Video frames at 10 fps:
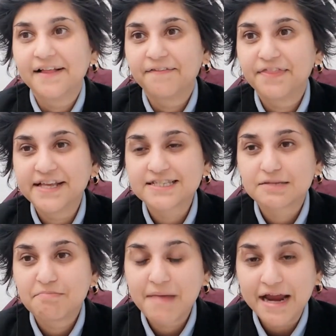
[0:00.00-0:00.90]

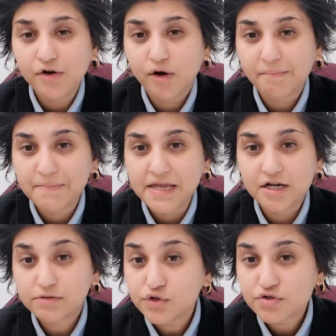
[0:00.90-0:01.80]
this may not be
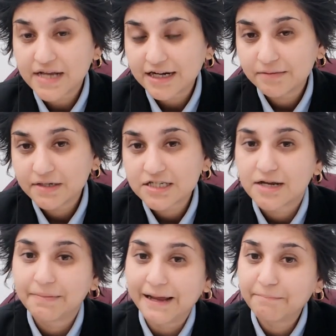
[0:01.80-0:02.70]
a route to
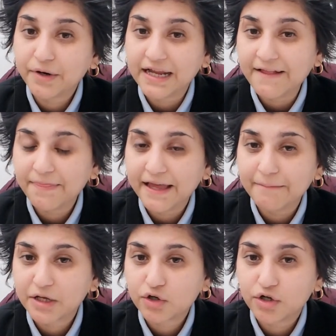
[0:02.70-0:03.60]
settlement, but I put it in there
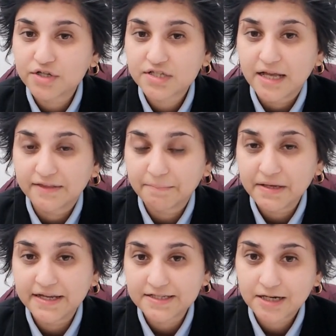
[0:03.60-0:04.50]
because the
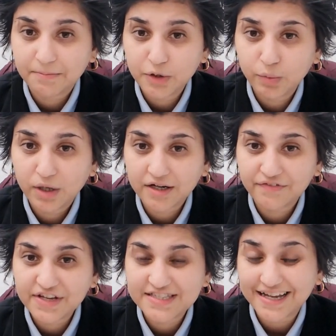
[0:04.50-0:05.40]
PSW work
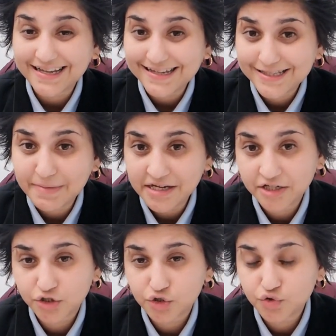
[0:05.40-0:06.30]
visa is being
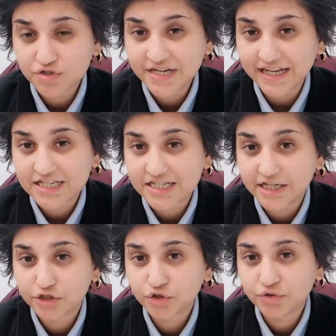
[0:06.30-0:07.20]
introduced next
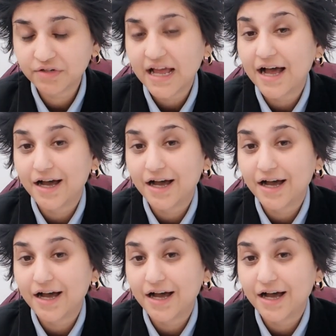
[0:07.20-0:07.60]
year, June.